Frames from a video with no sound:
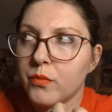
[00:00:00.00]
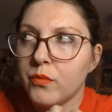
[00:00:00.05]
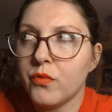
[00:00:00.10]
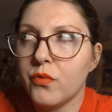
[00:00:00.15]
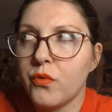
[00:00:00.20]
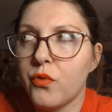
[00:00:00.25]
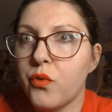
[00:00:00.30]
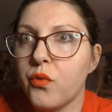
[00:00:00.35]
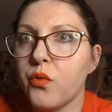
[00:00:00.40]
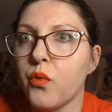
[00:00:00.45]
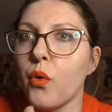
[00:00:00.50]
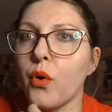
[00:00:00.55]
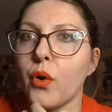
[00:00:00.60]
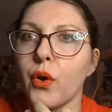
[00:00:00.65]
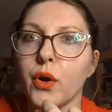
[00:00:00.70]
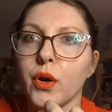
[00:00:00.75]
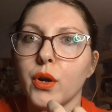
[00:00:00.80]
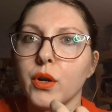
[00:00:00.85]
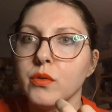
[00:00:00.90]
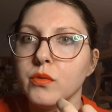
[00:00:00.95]

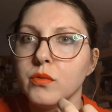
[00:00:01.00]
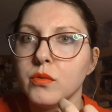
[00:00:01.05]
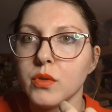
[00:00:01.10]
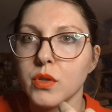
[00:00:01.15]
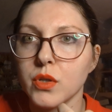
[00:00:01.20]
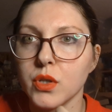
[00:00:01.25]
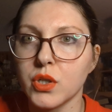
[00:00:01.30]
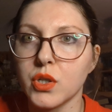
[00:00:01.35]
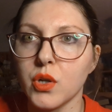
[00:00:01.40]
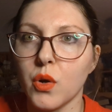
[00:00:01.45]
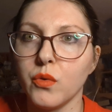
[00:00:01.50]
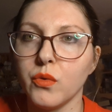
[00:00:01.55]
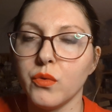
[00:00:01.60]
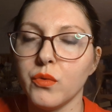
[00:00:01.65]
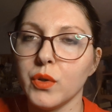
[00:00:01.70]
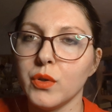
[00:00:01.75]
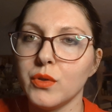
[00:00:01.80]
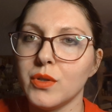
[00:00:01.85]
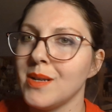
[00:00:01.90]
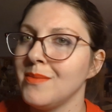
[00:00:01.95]
for the stone
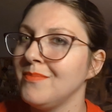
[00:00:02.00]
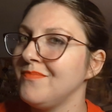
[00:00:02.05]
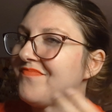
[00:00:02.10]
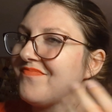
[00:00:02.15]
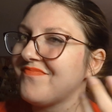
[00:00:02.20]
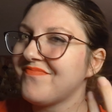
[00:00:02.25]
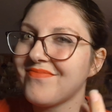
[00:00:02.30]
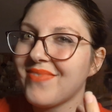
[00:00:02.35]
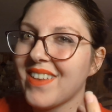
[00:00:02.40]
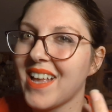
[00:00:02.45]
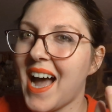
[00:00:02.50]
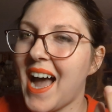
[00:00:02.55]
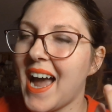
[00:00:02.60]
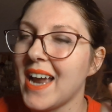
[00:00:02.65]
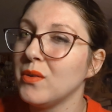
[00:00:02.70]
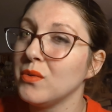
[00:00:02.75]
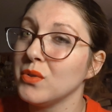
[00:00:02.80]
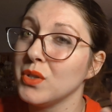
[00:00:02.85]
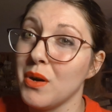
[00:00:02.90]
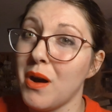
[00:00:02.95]
fruit, I
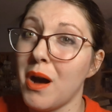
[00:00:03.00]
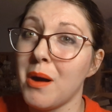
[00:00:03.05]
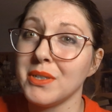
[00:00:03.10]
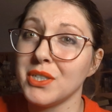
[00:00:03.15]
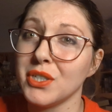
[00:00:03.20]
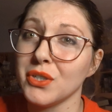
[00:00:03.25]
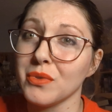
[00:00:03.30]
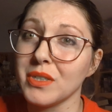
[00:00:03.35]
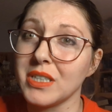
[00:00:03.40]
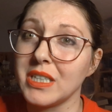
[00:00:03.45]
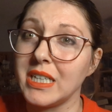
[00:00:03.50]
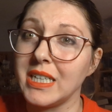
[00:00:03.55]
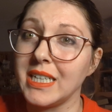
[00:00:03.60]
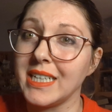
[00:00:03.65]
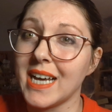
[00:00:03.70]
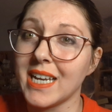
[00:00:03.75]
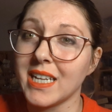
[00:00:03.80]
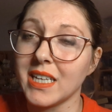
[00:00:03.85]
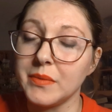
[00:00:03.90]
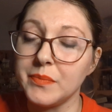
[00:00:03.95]
don't know how much you're really going to
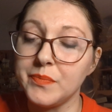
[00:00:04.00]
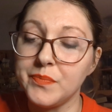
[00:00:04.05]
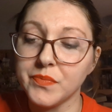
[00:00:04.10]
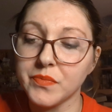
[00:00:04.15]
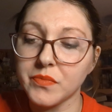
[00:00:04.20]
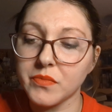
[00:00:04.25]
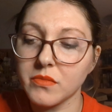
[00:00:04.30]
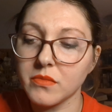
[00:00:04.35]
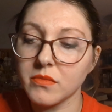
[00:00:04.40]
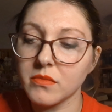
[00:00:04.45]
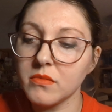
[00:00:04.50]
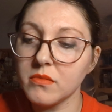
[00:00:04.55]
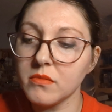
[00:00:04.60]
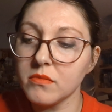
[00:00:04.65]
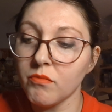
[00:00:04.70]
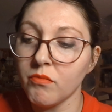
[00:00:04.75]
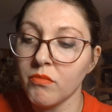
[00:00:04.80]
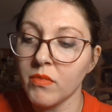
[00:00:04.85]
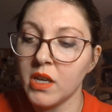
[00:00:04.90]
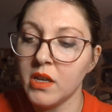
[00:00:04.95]
get it.
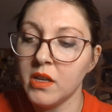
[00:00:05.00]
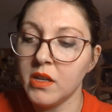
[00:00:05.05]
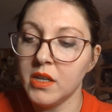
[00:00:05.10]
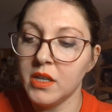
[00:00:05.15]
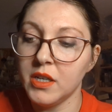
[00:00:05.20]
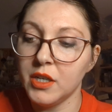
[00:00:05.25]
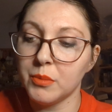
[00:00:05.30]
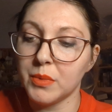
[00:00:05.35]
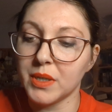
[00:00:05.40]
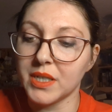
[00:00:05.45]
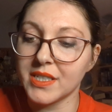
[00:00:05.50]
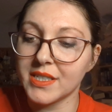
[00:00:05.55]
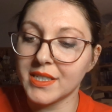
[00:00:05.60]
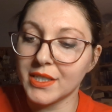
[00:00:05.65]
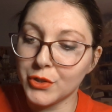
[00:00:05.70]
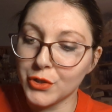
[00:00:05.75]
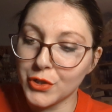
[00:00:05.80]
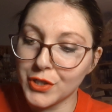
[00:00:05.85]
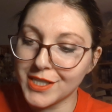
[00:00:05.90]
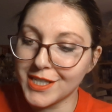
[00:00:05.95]
But a
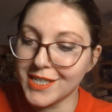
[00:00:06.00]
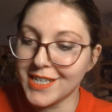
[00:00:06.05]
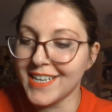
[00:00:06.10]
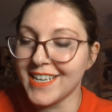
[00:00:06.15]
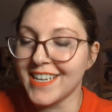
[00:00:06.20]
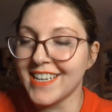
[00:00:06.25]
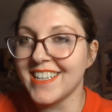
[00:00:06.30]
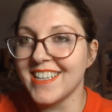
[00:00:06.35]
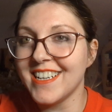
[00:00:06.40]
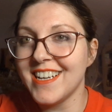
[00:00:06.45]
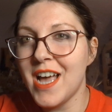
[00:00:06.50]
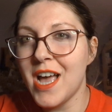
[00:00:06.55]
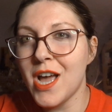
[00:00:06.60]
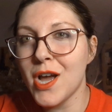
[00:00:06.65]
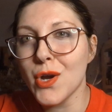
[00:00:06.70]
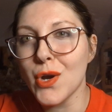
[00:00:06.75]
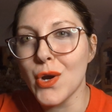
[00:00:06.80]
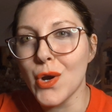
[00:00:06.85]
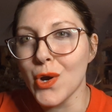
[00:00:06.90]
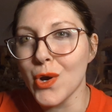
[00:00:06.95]
citrusy,
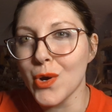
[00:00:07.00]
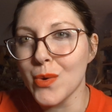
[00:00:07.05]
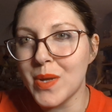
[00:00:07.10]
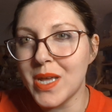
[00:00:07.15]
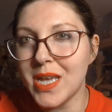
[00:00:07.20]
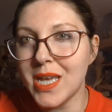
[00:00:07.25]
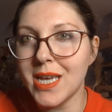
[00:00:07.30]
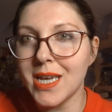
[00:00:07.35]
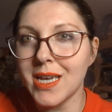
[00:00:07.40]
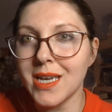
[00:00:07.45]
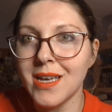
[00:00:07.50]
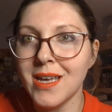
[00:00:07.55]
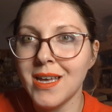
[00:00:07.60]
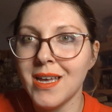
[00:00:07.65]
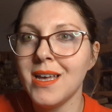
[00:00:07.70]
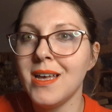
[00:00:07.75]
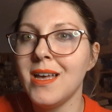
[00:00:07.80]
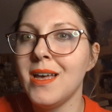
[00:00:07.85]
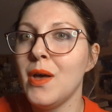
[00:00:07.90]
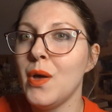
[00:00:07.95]
herby
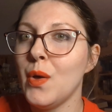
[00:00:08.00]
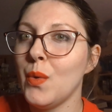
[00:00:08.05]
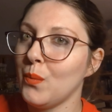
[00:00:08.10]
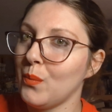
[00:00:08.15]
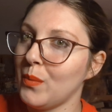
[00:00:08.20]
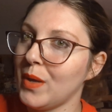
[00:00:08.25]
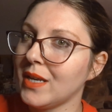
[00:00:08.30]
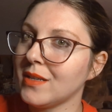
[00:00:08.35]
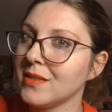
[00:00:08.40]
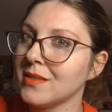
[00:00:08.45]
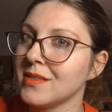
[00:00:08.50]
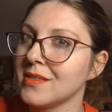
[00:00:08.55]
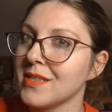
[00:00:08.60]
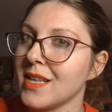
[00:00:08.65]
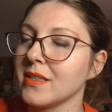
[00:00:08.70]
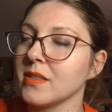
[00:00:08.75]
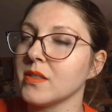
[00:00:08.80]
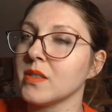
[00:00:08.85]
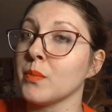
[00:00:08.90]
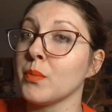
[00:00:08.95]
mix
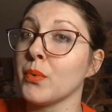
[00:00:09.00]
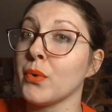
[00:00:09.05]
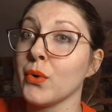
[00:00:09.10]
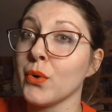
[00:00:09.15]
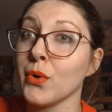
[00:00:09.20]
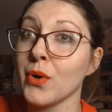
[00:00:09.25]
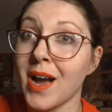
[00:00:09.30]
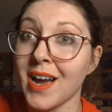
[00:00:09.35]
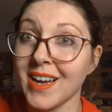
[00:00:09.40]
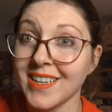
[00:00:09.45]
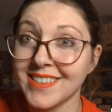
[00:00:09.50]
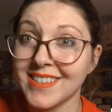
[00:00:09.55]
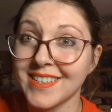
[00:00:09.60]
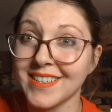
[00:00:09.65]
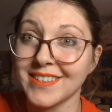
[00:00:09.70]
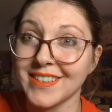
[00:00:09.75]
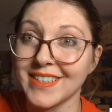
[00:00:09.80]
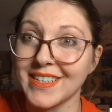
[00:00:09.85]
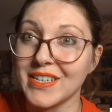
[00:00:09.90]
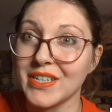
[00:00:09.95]
that is
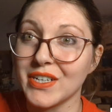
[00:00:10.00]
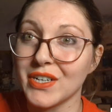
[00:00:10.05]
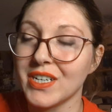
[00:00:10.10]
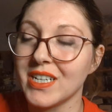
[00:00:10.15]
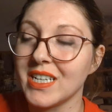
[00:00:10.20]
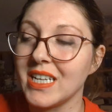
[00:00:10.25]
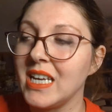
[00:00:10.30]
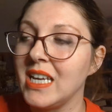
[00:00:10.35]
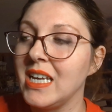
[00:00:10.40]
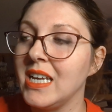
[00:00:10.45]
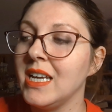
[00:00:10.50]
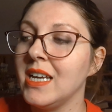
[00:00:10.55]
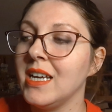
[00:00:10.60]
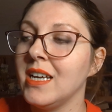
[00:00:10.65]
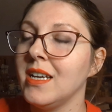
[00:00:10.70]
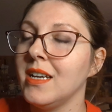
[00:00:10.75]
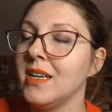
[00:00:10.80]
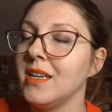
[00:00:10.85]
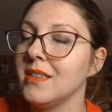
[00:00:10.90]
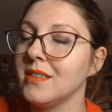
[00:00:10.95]
surprisingly good,
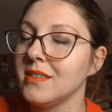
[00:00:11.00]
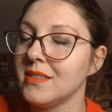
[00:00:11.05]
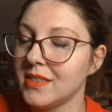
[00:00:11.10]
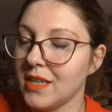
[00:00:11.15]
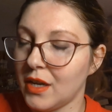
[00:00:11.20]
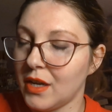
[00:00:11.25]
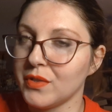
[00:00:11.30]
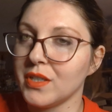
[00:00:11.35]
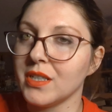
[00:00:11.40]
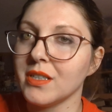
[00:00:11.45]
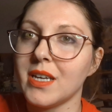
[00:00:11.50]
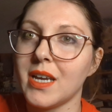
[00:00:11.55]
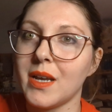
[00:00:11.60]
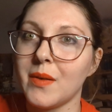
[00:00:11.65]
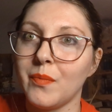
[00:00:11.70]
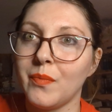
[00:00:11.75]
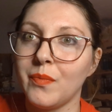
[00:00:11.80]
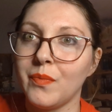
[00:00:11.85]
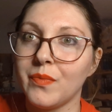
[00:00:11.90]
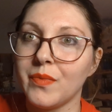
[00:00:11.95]
definitely.
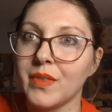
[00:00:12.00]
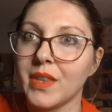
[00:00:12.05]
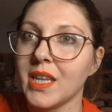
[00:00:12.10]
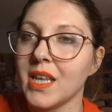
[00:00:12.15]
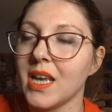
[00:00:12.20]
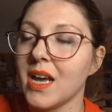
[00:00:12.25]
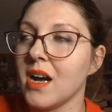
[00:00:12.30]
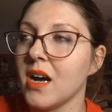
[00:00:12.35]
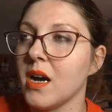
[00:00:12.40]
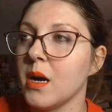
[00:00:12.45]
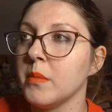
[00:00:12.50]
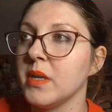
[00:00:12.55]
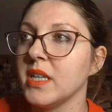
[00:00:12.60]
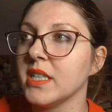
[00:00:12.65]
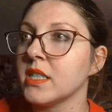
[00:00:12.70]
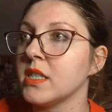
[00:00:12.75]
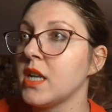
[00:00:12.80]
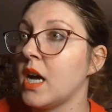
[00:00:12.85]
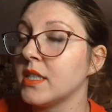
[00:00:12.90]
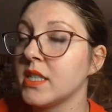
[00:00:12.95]

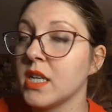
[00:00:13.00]
It's not